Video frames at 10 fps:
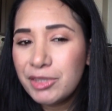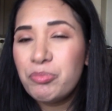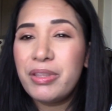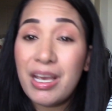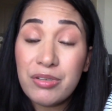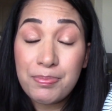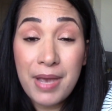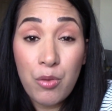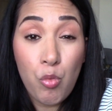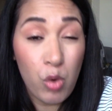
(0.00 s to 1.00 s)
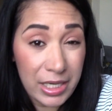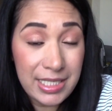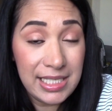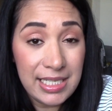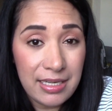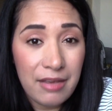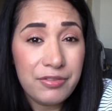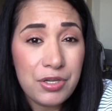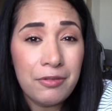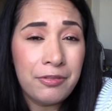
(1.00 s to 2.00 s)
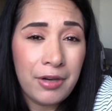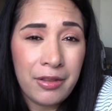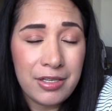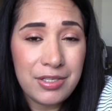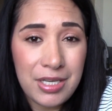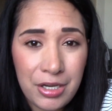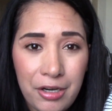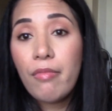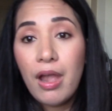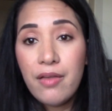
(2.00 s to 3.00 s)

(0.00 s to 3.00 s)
But that was my one DNF so far this year.